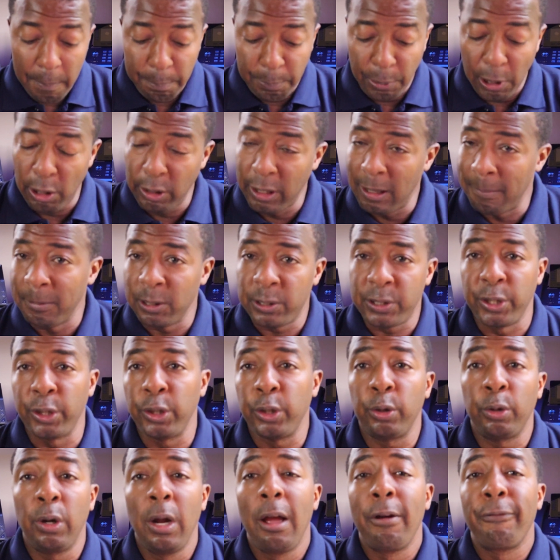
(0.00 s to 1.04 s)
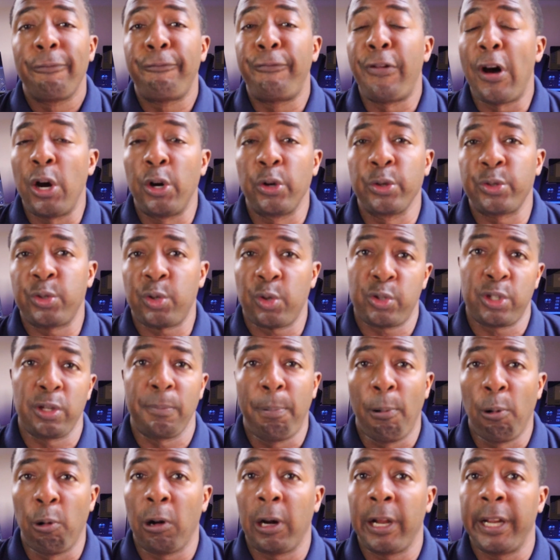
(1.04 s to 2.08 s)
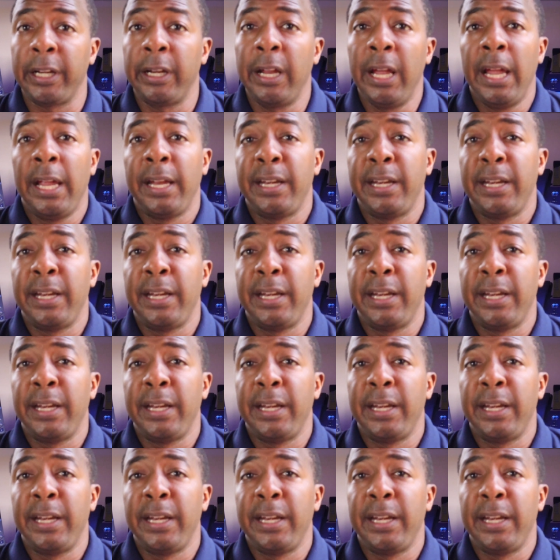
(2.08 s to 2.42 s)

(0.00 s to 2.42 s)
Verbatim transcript: Pro number two, phones are supported.